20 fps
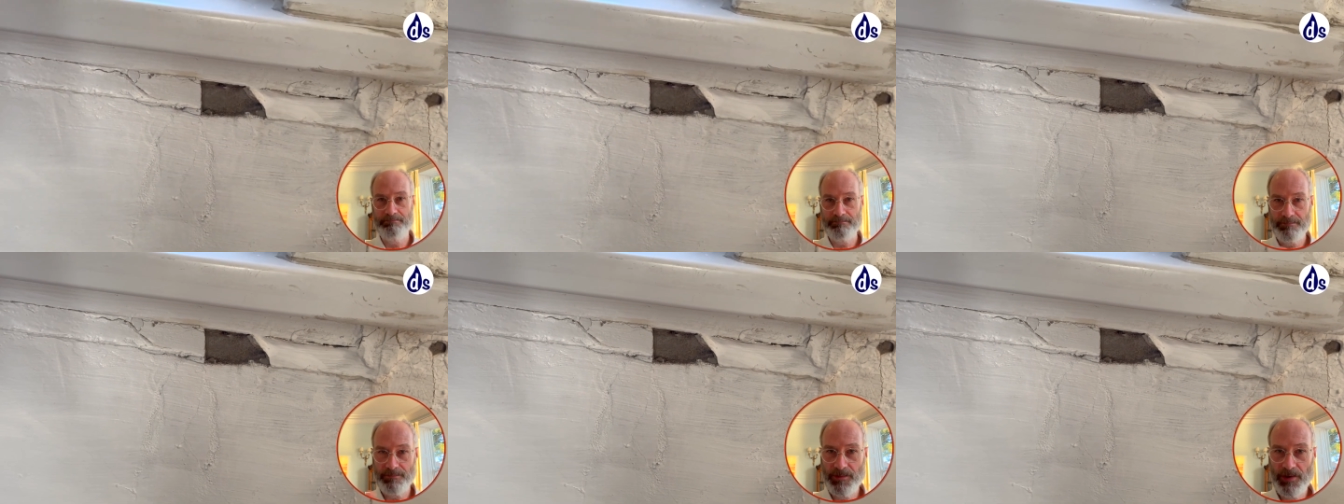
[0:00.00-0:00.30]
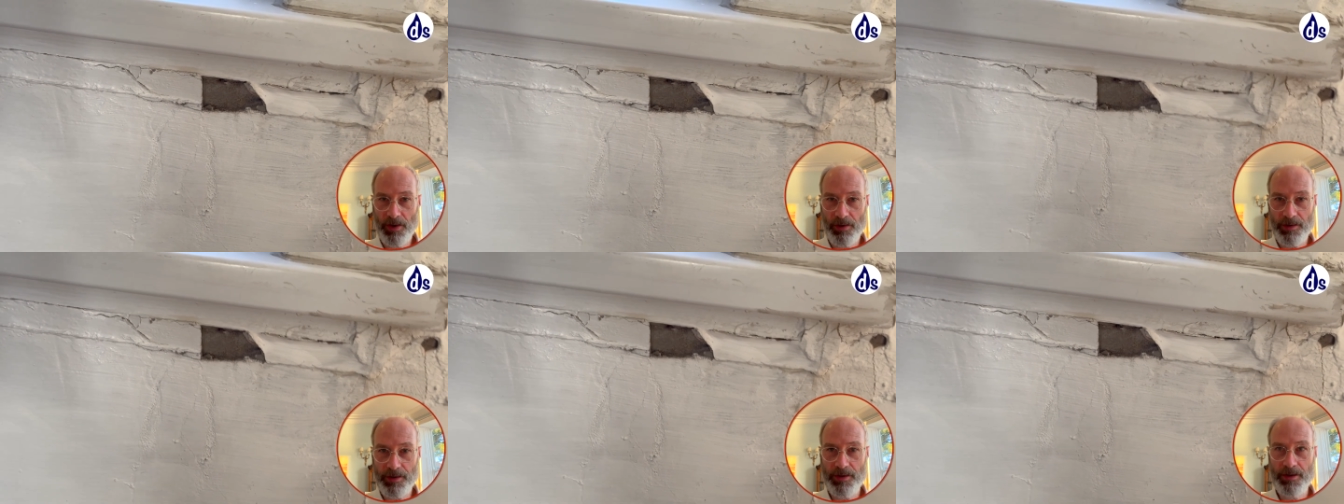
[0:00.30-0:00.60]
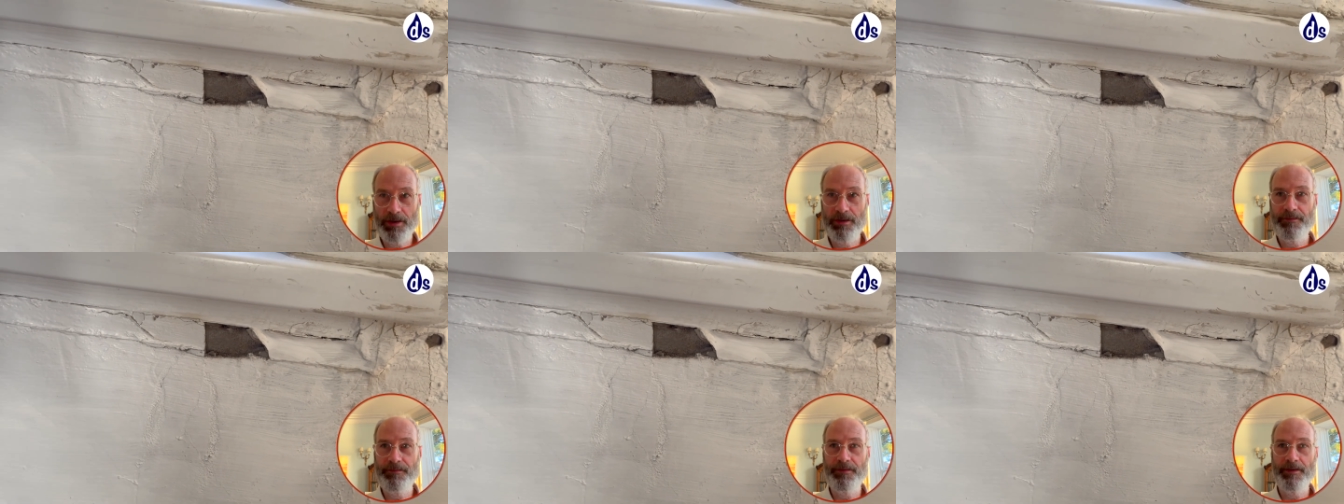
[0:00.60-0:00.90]
not
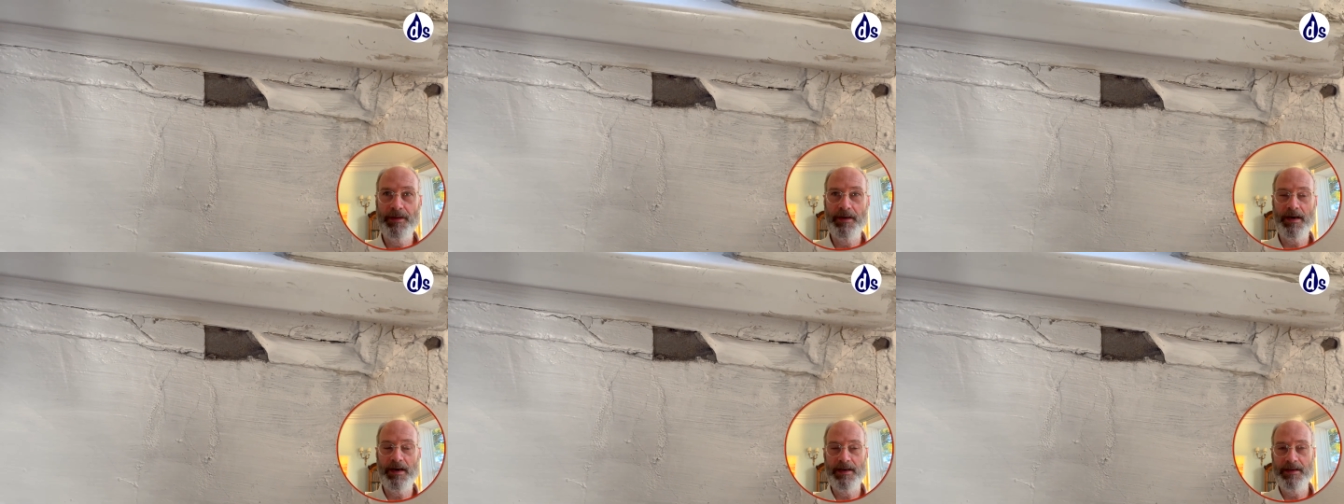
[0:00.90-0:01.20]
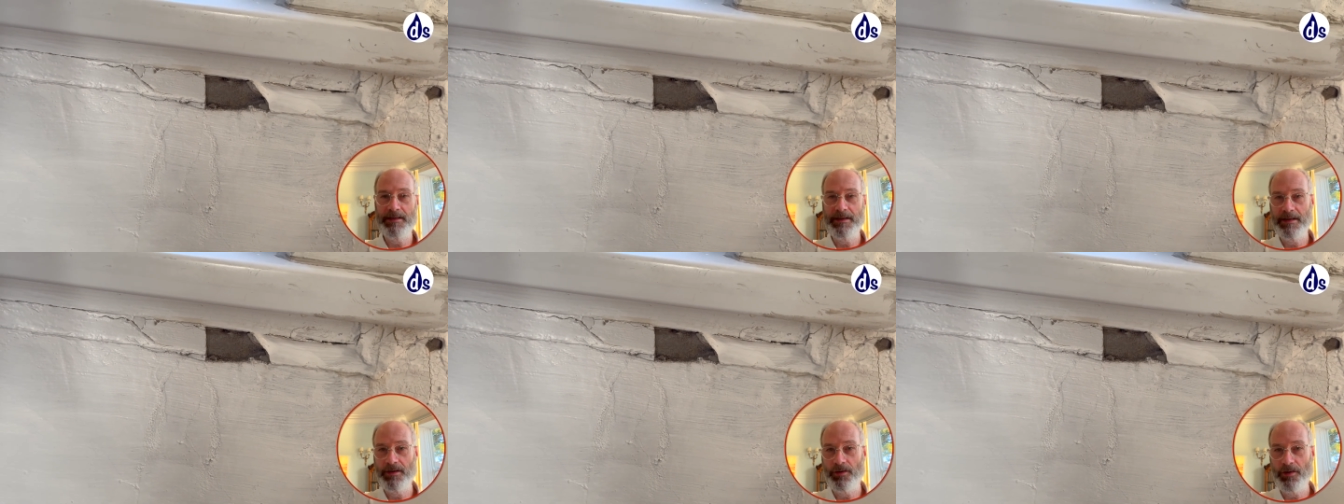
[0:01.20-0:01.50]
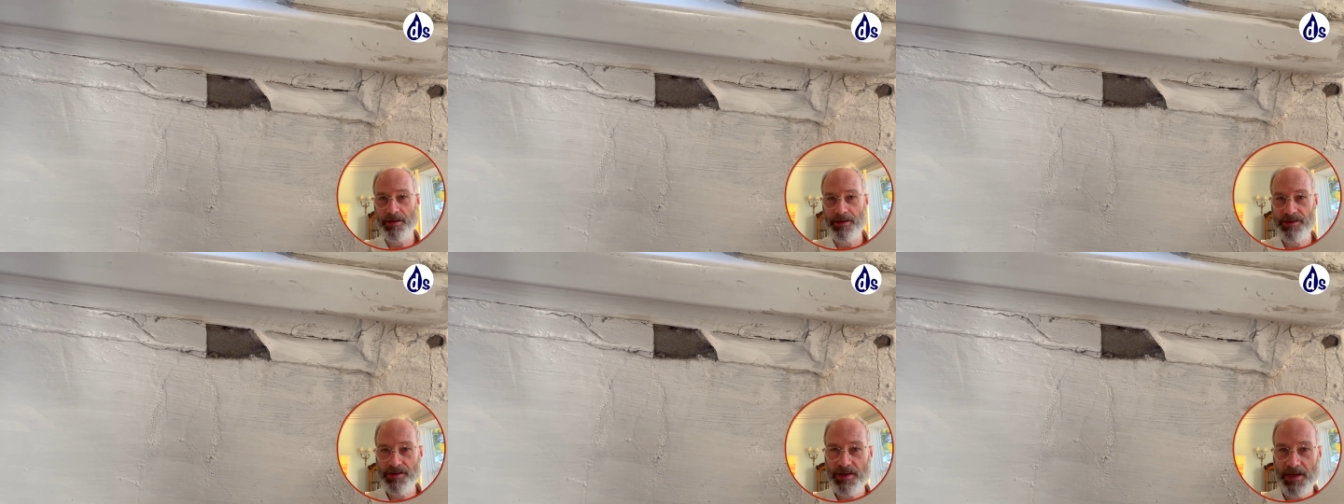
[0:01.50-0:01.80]
good for hiding
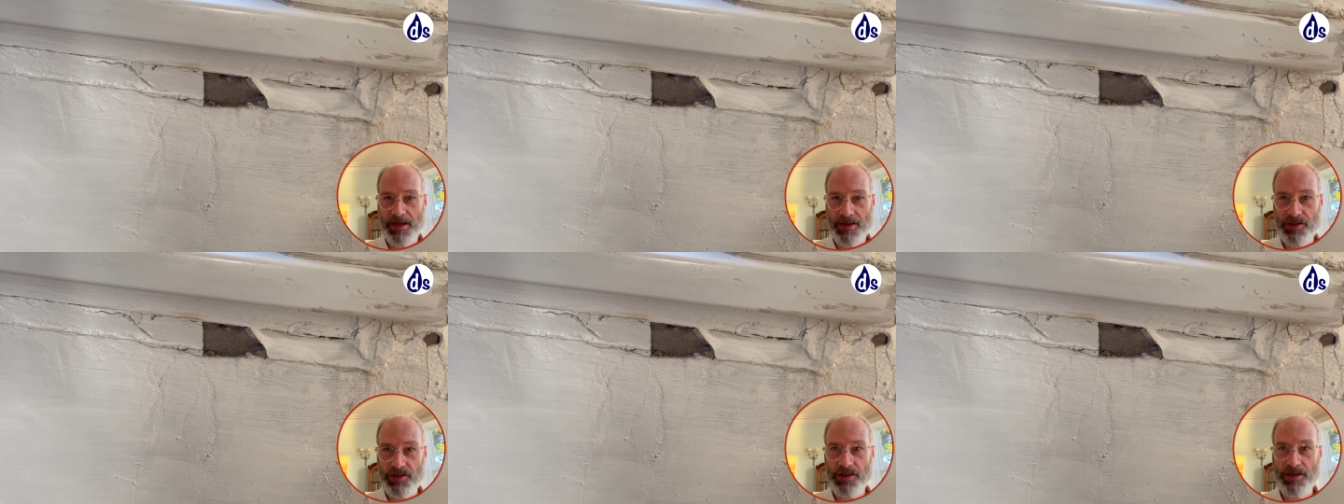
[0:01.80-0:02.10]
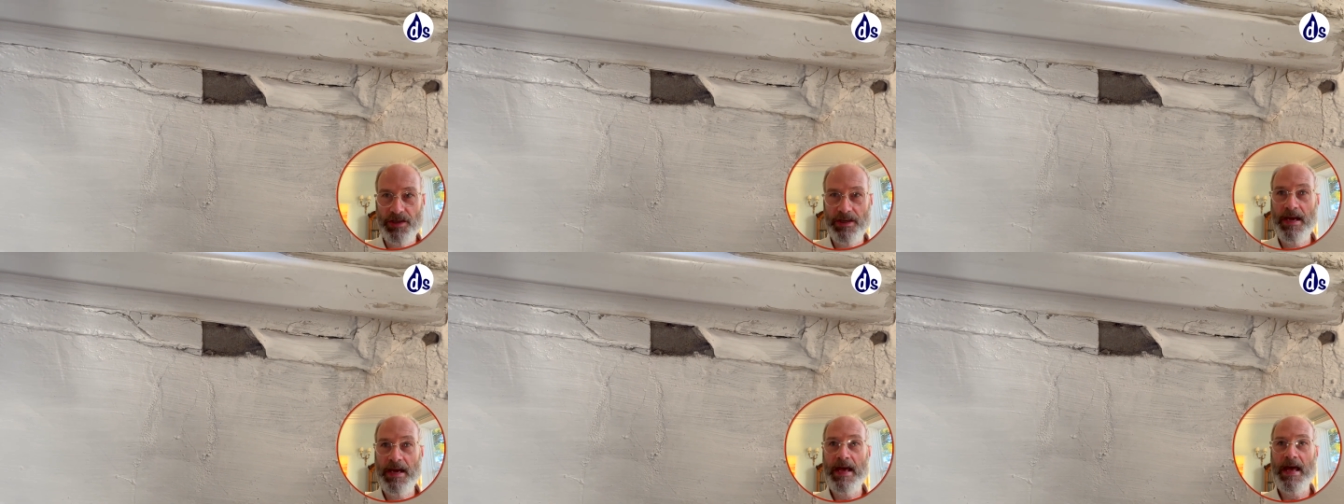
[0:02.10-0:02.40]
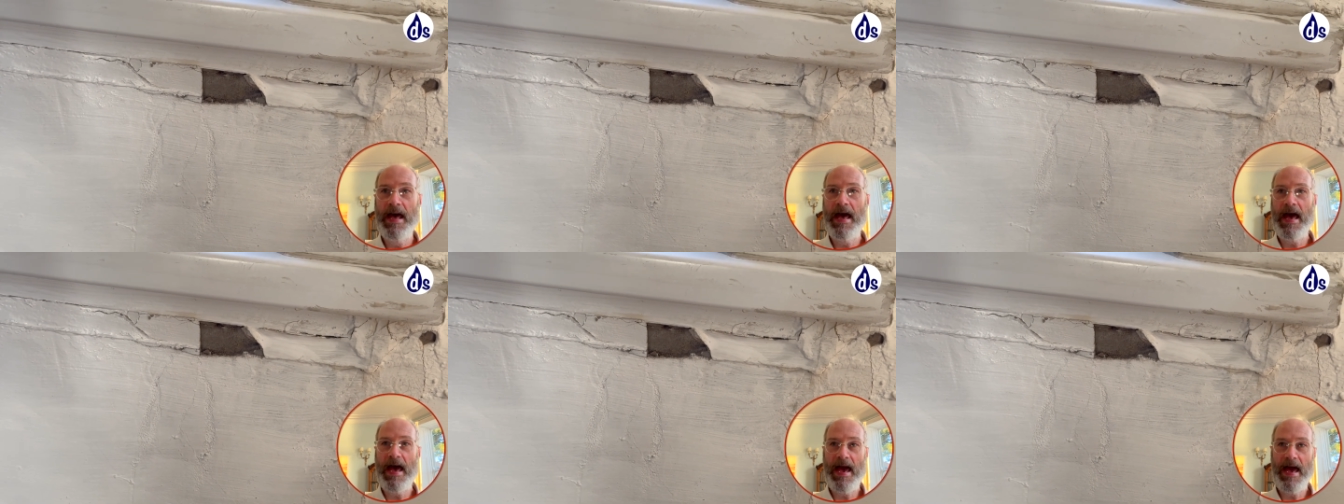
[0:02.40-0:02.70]
condensation
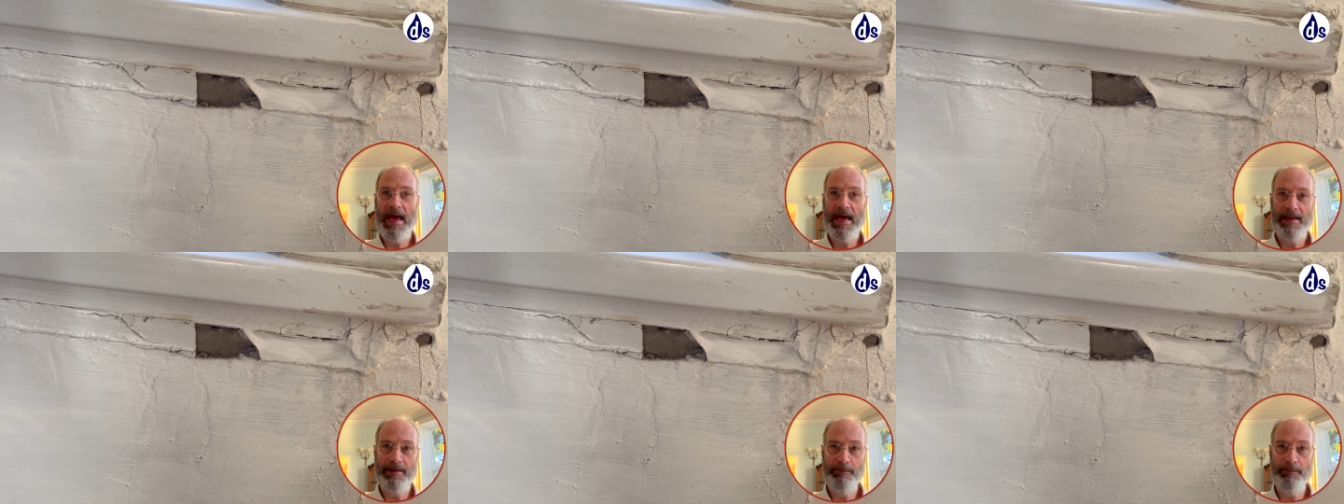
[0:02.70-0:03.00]
and